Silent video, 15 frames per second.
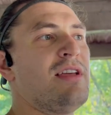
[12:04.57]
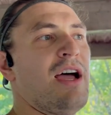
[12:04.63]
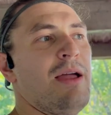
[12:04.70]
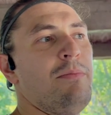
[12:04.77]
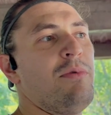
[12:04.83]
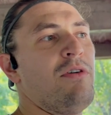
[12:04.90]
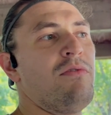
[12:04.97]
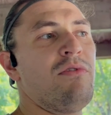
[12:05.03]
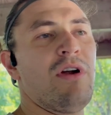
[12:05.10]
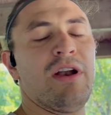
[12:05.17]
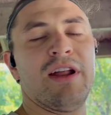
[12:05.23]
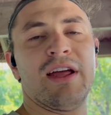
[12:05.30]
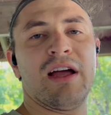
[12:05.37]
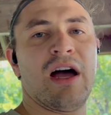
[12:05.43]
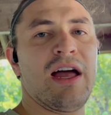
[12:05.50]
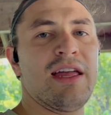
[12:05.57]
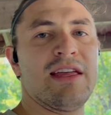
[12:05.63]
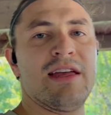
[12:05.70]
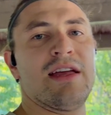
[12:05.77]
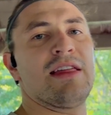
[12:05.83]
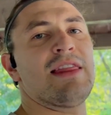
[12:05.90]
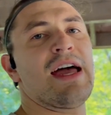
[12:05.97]
type of running,
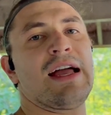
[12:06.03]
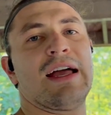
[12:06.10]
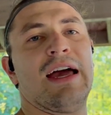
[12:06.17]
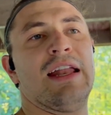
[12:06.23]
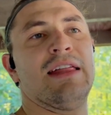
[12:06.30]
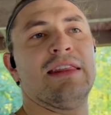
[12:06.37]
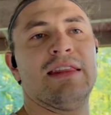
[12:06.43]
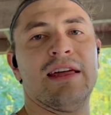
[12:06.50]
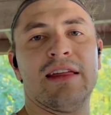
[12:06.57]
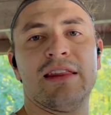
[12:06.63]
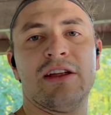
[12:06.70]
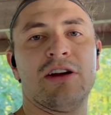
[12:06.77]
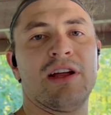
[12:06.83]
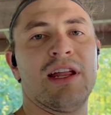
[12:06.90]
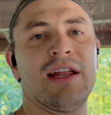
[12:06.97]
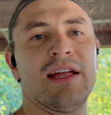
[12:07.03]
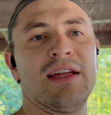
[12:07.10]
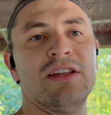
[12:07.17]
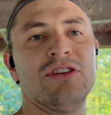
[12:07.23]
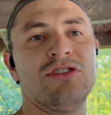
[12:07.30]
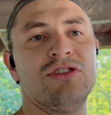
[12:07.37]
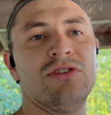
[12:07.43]
hiking, that kind of thing that you're
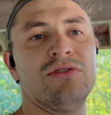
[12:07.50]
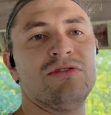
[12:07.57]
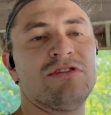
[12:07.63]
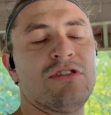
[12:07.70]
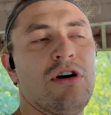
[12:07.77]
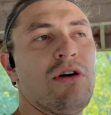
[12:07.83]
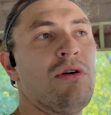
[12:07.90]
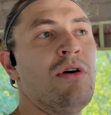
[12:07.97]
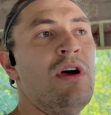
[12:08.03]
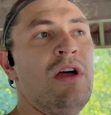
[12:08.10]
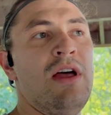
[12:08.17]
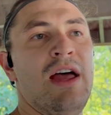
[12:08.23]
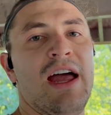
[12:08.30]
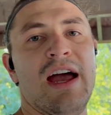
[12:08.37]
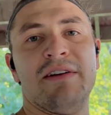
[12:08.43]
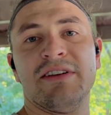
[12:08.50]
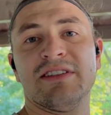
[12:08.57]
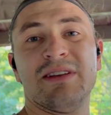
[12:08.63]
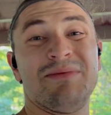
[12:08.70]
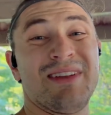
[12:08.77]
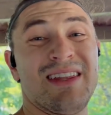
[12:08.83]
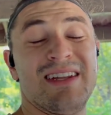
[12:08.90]
getting into? So having
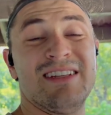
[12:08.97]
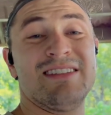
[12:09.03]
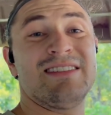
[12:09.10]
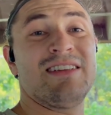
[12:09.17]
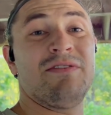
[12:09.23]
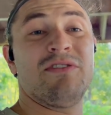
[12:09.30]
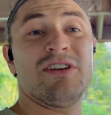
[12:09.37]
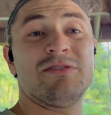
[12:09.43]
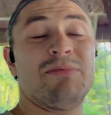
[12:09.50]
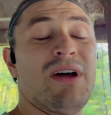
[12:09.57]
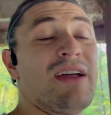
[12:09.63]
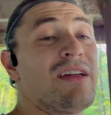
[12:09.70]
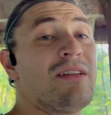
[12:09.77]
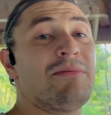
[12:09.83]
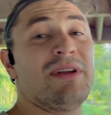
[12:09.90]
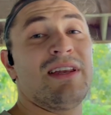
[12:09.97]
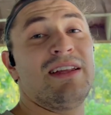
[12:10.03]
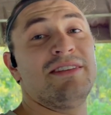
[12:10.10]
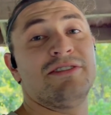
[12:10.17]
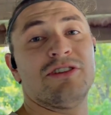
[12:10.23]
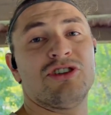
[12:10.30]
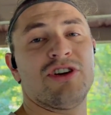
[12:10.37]
something that is stiffer is probably going to be an
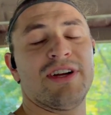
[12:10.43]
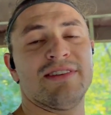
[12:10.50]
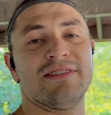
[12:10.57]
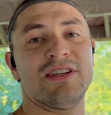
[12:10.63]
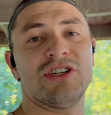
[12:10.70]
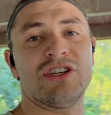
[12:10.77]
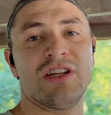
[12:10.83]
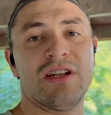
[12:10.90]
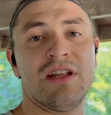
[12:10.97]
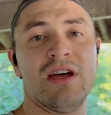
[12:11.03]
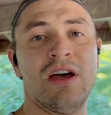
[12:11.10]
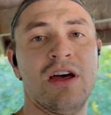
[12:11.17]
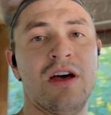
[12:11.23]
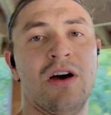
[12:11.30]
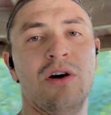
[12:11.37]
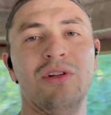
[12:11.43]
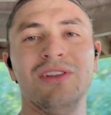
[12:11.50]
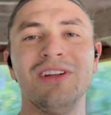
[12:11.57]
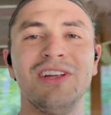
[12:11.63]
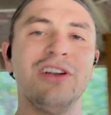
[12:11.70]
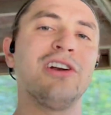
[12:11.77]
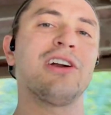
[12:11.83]
easier transition.
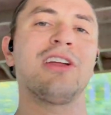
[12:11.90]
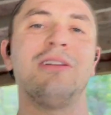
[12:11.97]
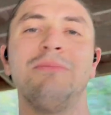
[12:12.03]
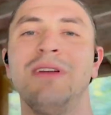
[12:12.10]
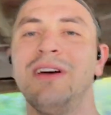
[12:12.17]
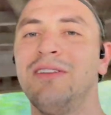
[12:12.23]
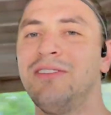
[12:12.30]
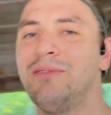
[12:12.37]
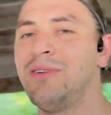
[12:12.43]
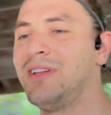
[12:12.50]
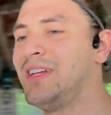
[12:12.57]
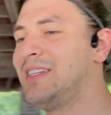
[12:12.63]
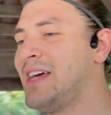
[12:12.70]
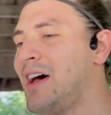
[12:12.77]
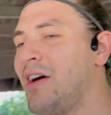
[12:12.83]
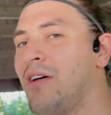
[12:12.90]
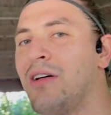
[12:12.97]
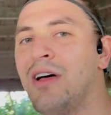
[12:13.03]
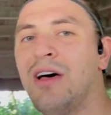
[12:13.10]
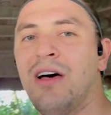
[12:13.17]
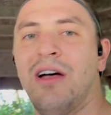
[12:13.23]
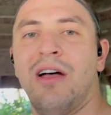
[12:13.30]
Only you're going to be able to really tell,
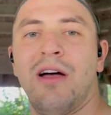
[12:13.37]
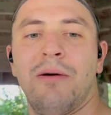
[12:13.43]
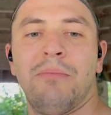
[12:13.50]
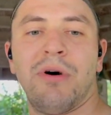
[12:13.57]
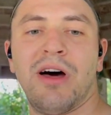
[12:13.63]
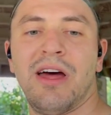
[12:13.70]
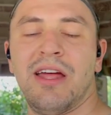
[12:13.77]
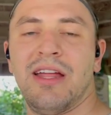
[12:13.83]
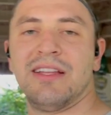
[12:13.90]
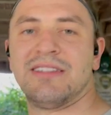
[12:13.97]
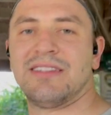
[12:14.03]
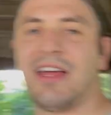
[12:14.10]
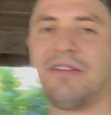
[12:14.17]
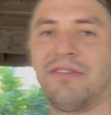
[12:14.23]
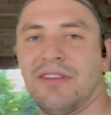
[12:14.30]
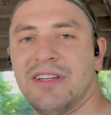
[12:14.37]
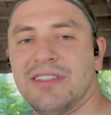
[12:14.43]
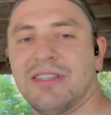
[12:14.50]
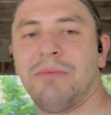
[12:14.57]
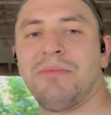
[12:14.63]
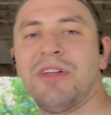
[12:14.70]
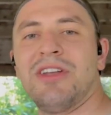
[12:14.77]
but it's definitely
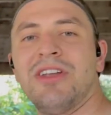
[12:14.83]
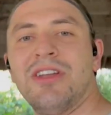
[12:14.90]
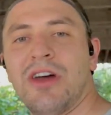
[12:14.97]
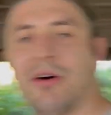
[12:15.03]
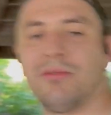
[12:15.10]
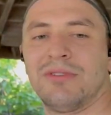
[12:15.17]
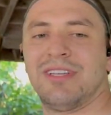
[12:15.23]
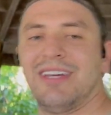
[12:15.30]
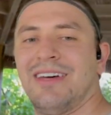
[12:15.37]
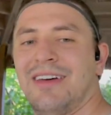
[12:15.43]
something to note.